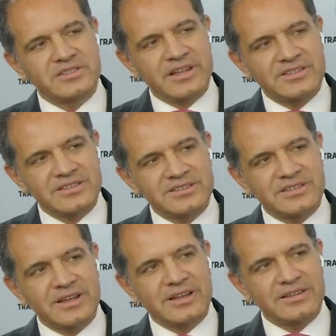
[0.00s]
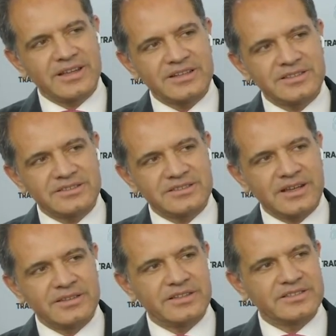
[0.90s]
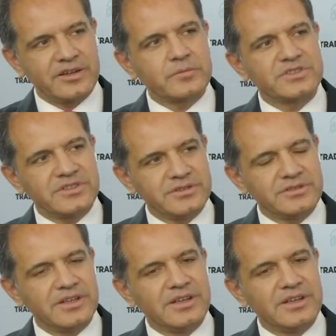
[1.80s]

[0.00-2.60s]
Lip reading: the assets and the servicing,